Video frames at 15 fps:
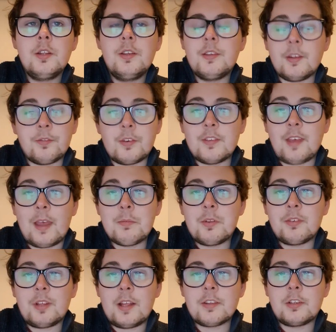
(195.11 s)
different types of
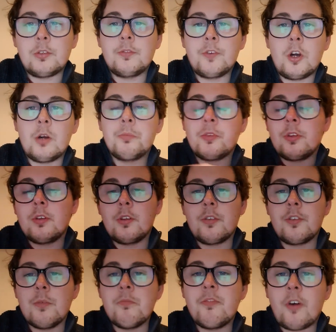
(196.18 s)
classical forms,
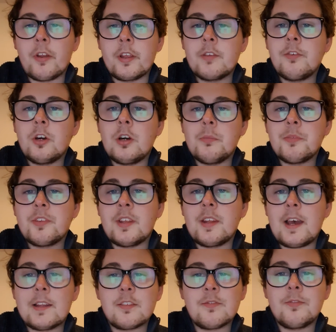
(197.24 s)
symphonic form,
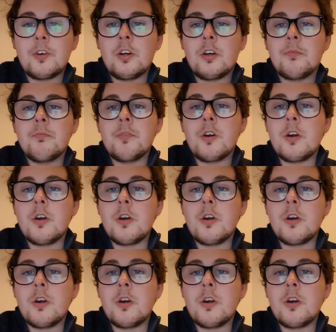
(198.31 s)
sonata form,